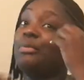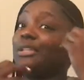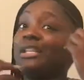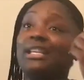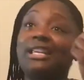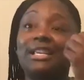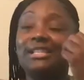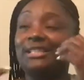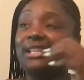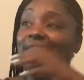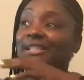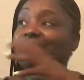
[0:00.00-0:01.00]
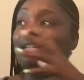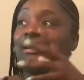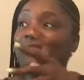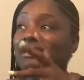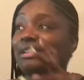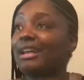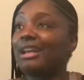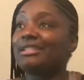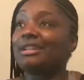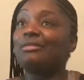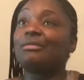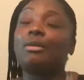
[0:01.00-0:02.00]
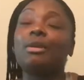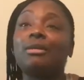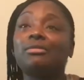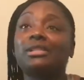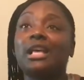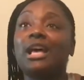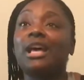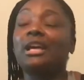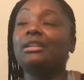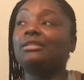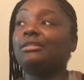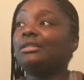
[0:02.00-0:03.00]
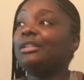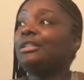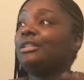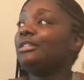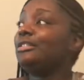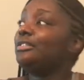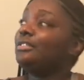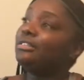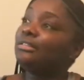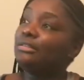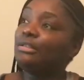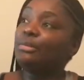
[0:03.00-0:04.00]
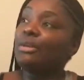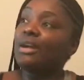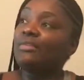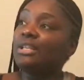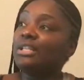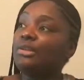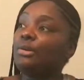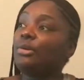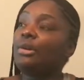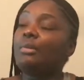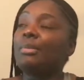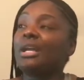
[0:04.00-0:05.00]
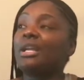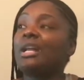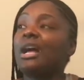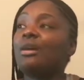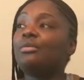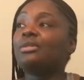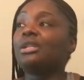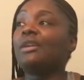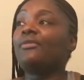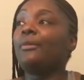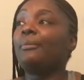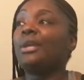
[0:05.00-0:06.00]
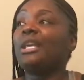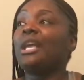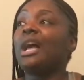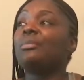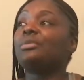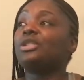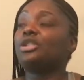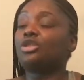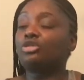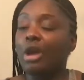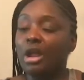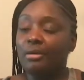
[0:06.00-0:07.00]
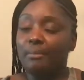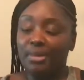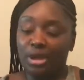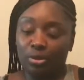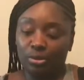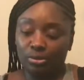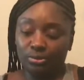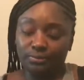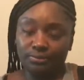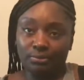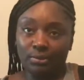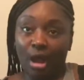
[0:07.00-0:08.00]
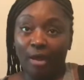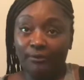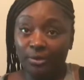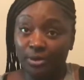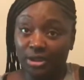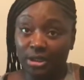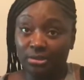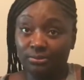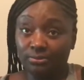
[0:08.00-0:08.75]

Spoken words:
With the headsets, cussing the guys out, go outside, do whatever he do, come back in the house. And for me, I was trying to build a future.